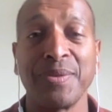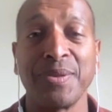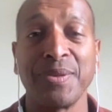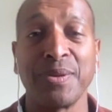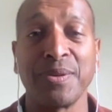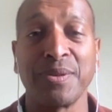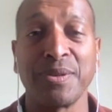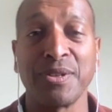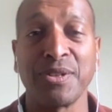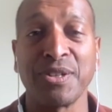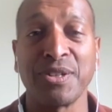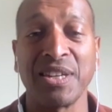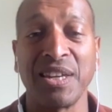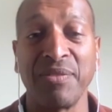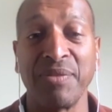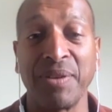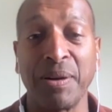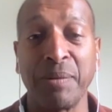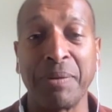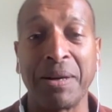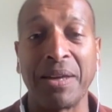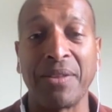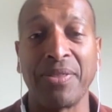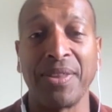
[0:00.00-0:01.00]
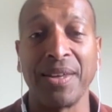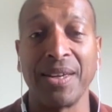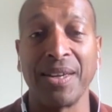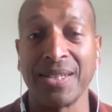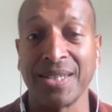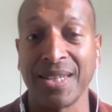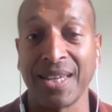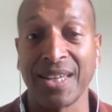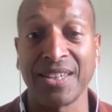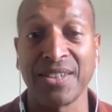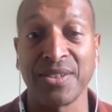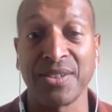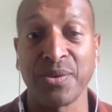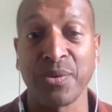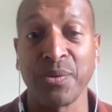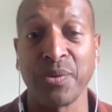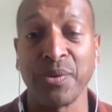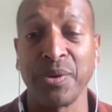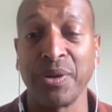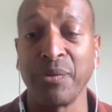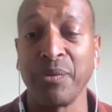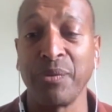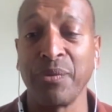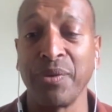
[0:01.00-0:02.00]
so just give it about thirty seconds
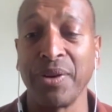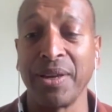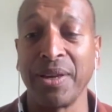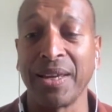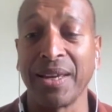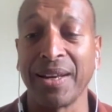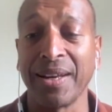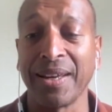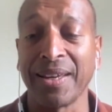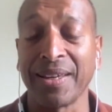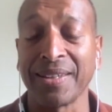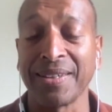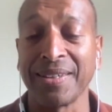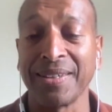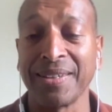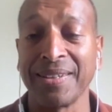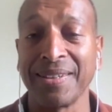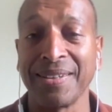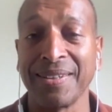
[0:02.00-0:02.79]
and re reconnect.